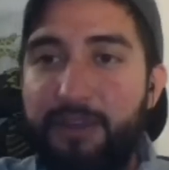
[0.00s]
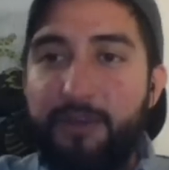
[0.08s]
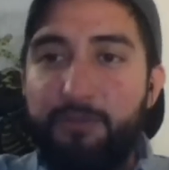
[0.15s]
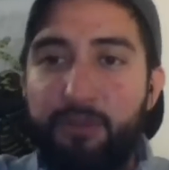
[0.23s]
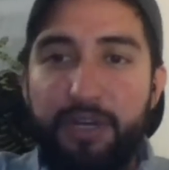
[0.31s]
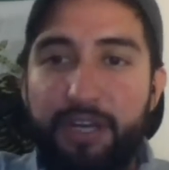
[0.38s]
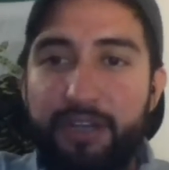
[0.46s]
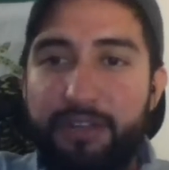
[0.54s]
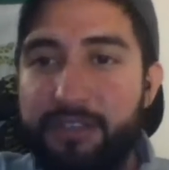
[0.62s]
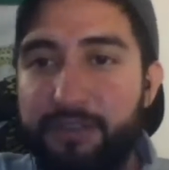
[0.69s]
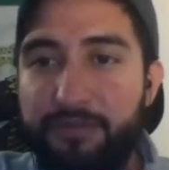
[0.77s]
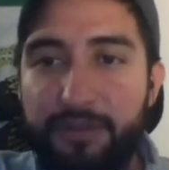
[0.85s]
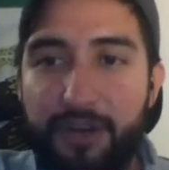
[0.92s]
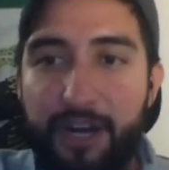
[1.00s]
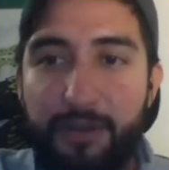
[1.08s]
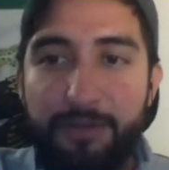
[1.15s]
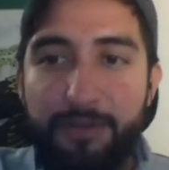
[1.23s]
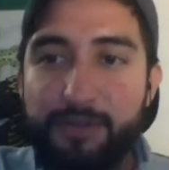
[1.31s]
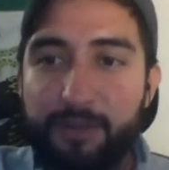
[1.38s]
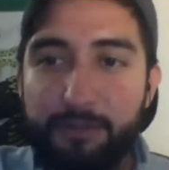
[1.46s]
pointing out the different
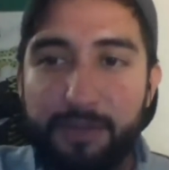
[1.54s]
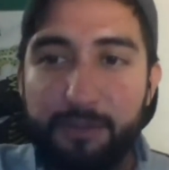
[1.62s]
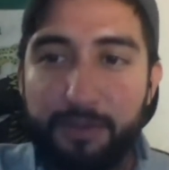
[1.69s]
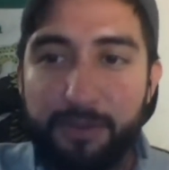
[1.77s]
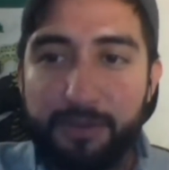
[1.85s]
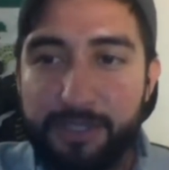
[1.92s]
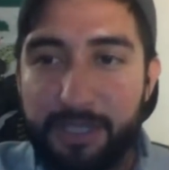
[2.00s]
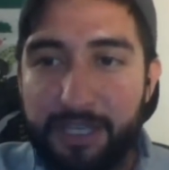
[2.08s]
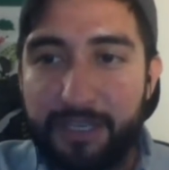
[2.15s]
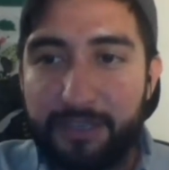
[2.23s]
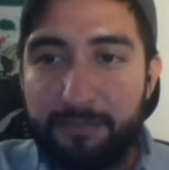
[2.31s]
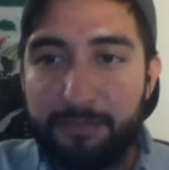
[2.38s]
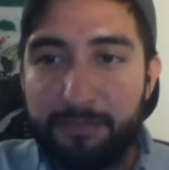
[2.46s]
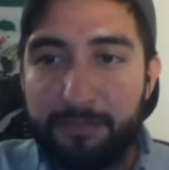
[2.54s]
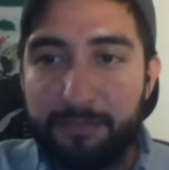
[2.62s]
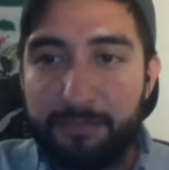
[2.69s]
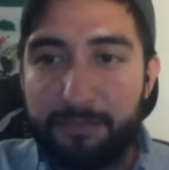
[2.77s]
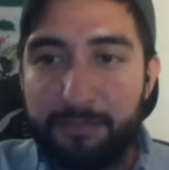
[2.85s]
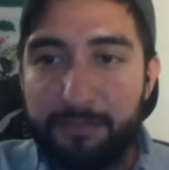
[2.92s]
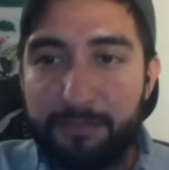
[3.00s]
comments and what people are saying,
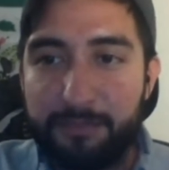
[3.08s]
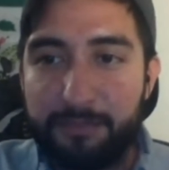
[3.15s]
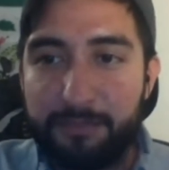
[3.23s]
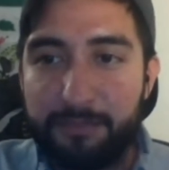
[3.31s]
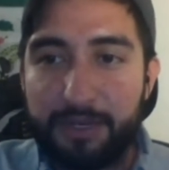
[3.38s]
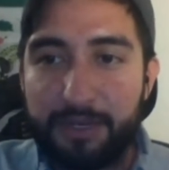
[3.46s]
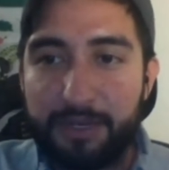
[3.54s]
but I